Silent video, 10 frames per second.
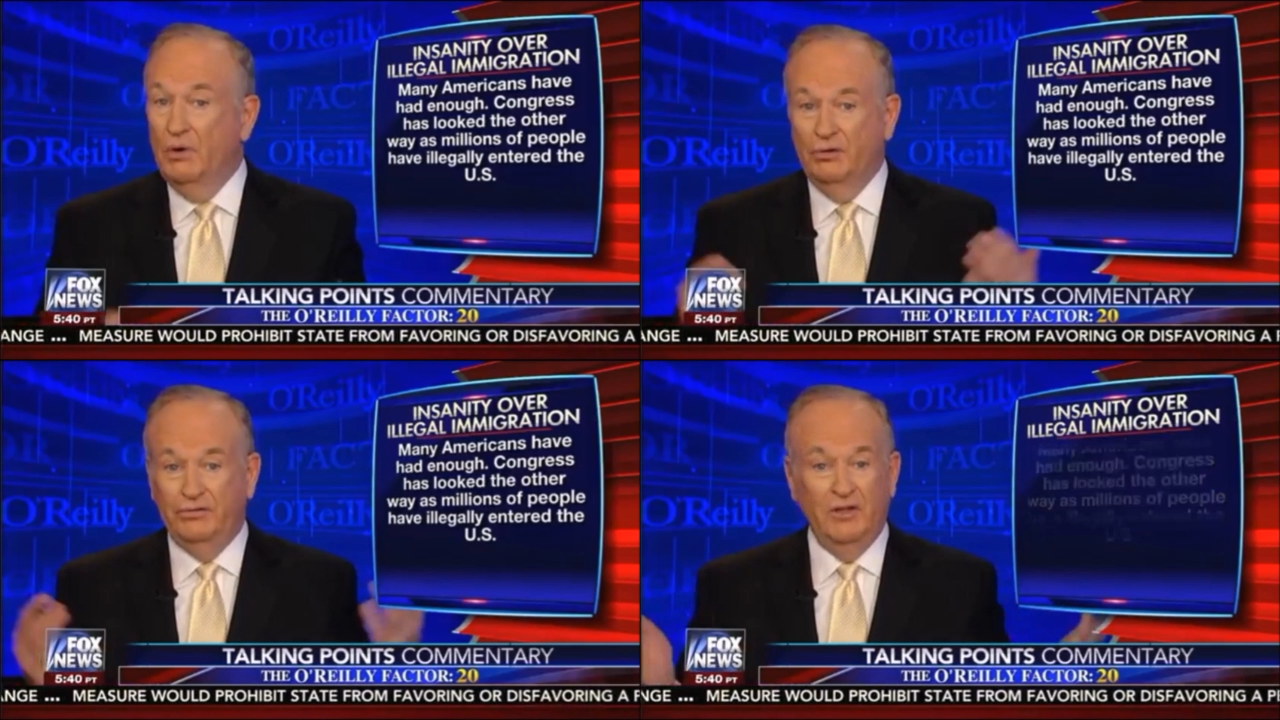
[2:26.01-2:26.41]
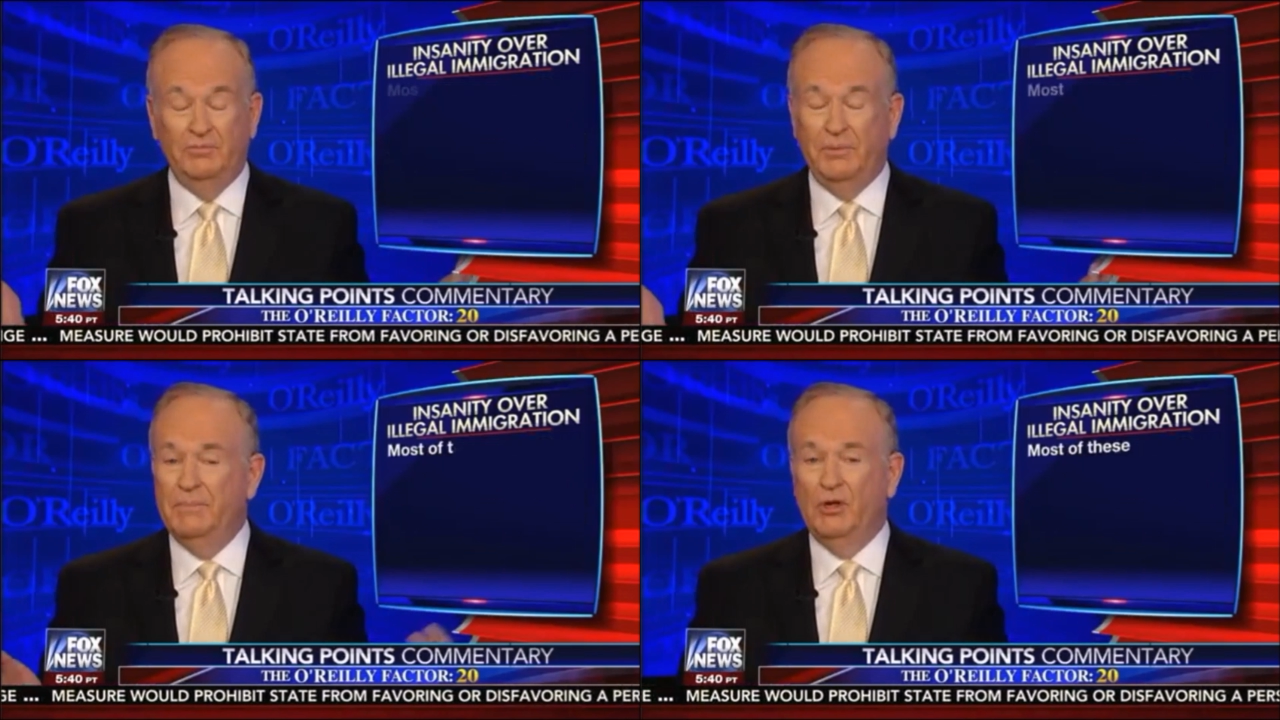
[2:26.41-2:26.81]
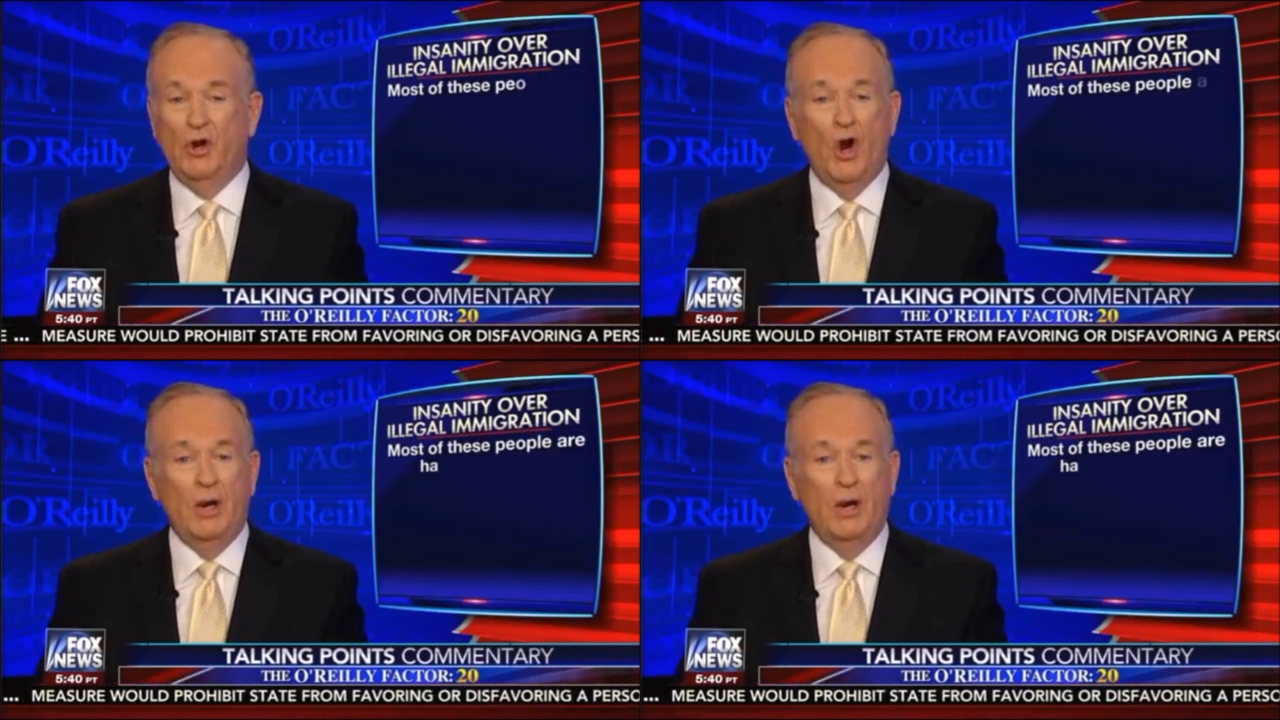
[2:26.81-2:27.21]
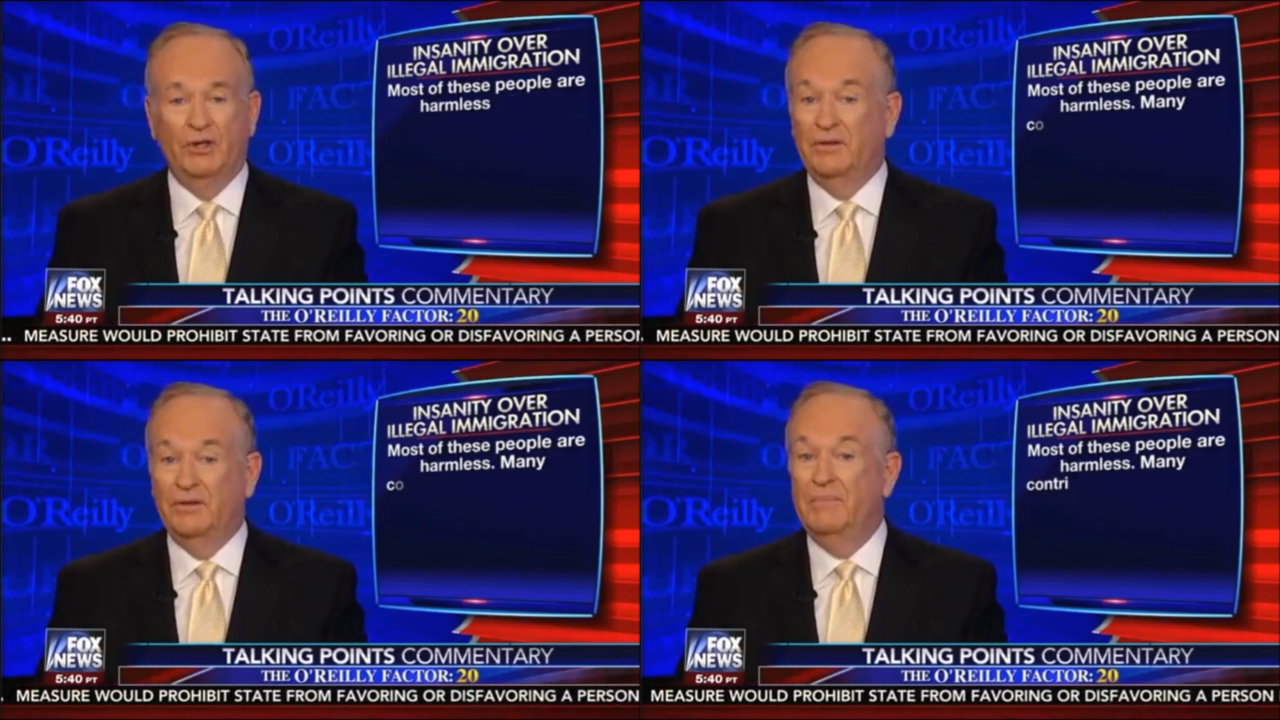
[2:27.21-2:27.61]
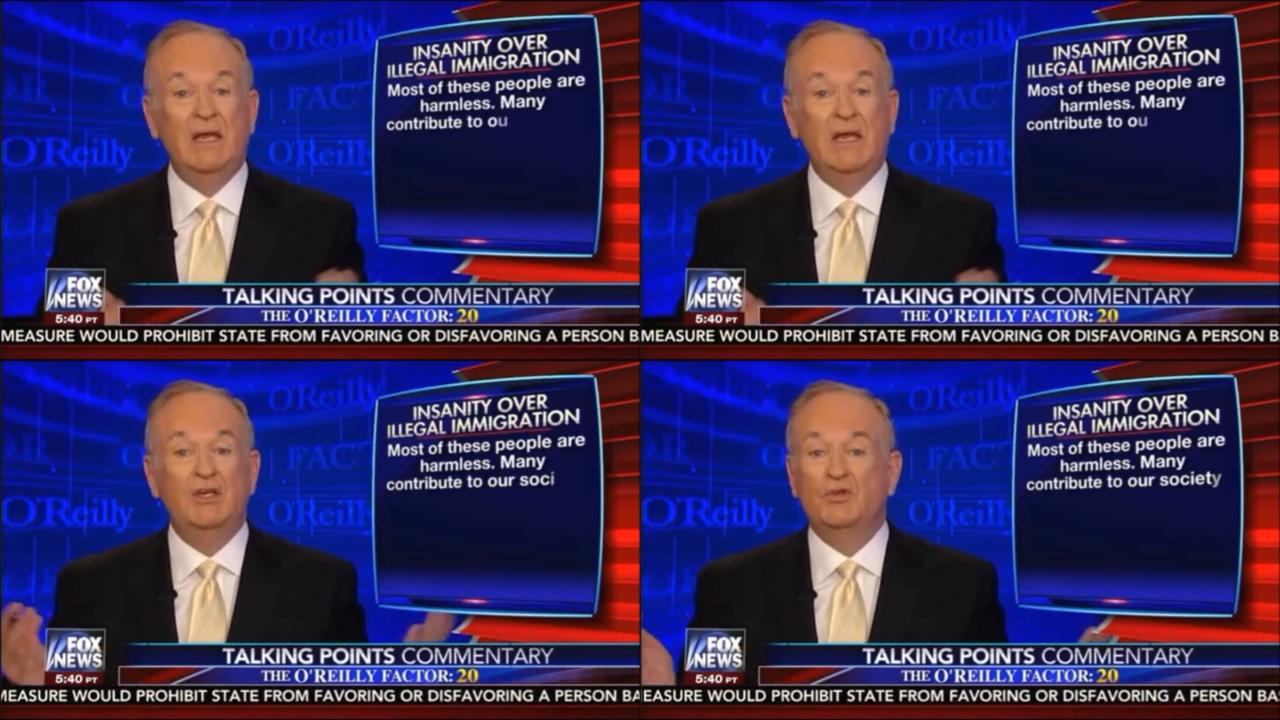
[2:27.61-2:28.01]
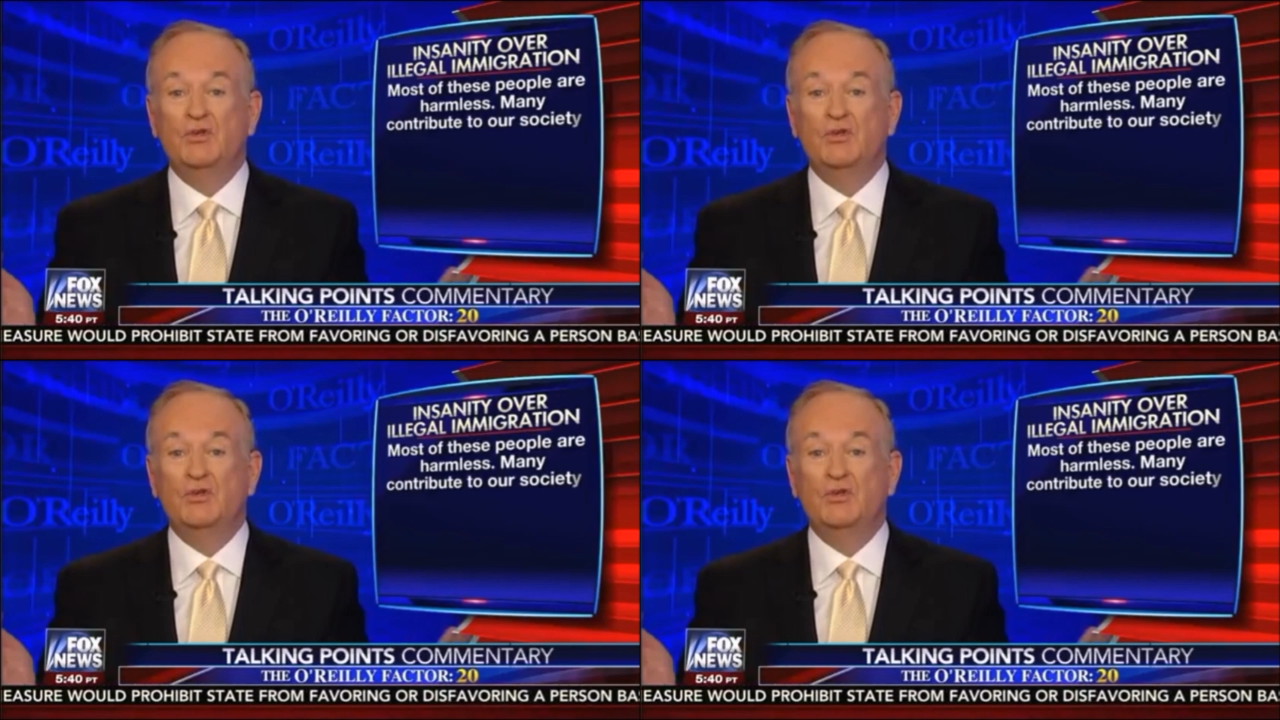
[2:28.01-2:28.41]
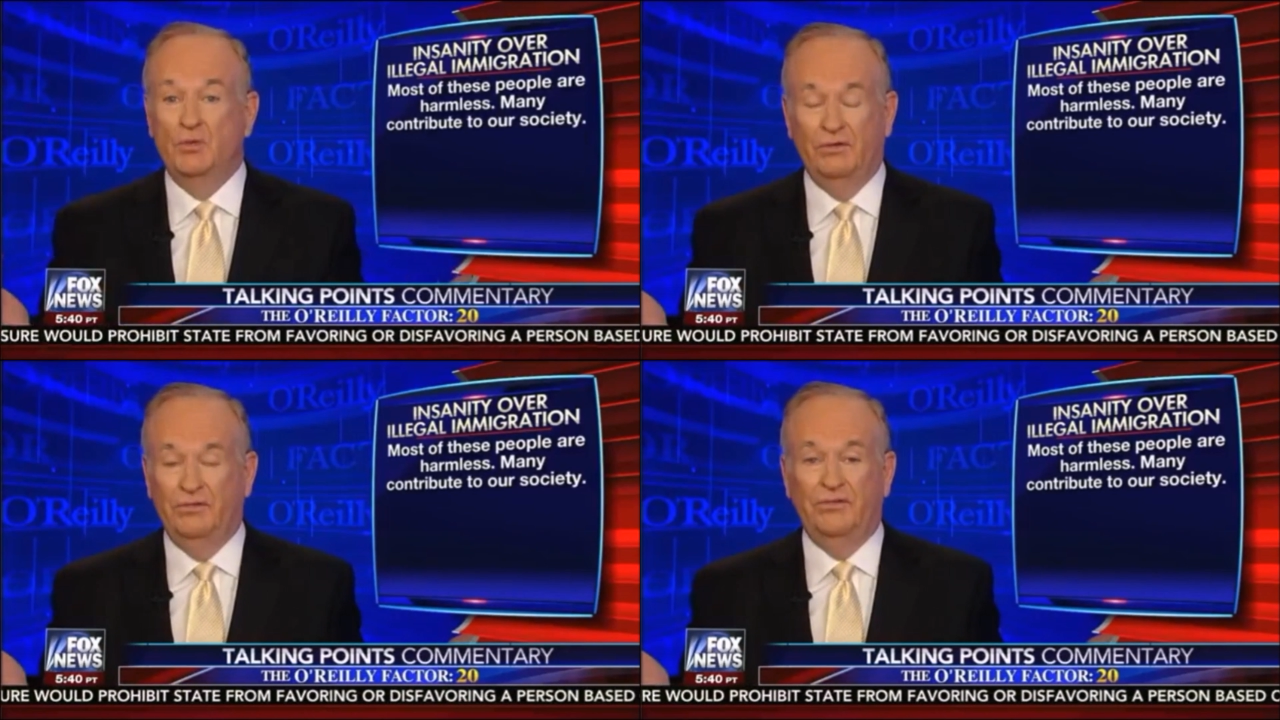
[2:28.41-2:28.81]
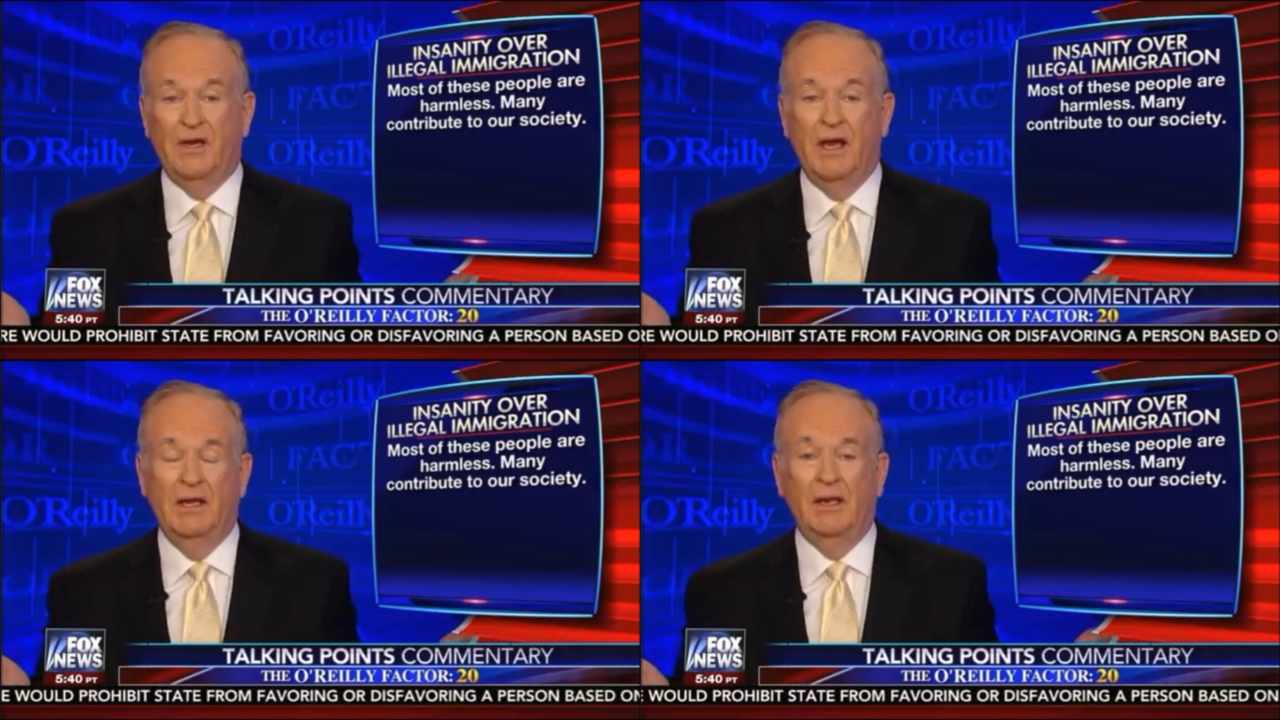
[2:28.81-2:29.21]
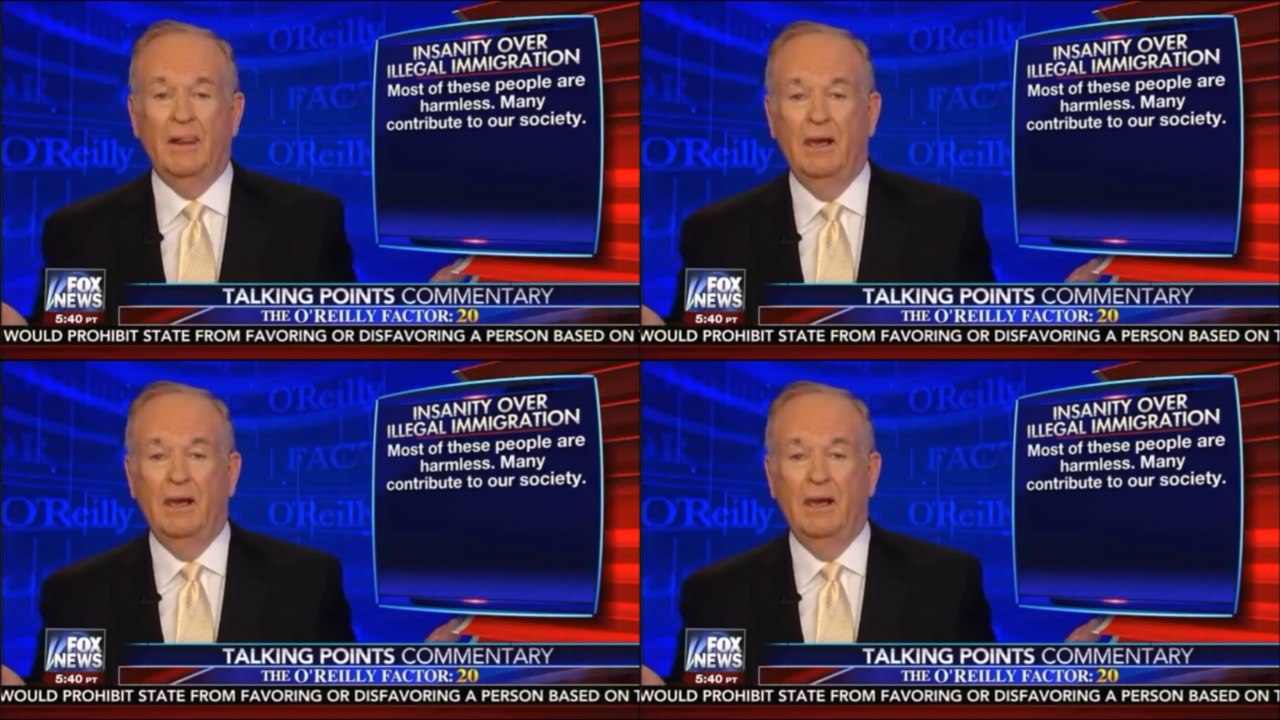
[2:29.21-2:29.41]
Most of these people are harmless, and many contribute to our society.